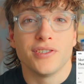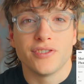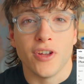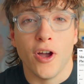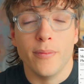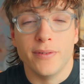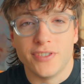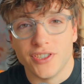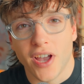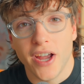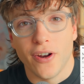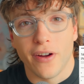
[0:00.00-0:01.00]
is the home of
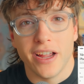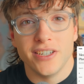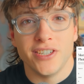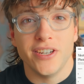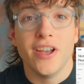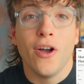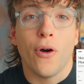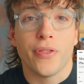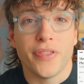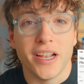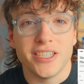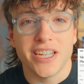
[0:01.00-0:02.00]
design-oriented,
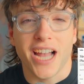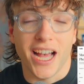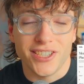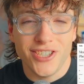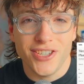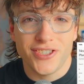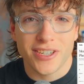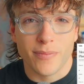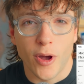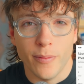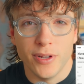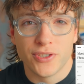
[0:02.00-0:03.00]
authentic, artistic
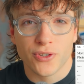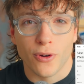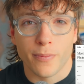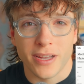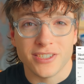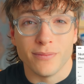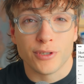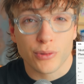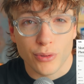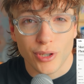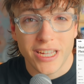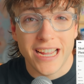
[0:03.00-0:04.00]
moments caught by some
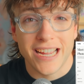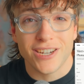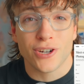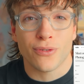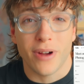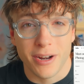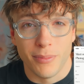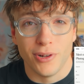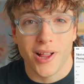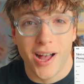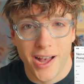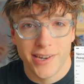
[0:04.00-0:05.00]
truly
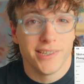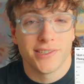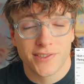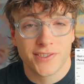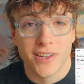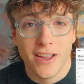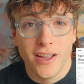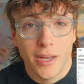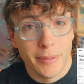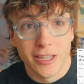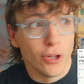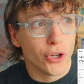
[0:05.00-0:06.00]
incredible artists. I
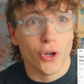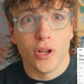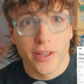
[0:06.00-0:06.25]
mean, look at all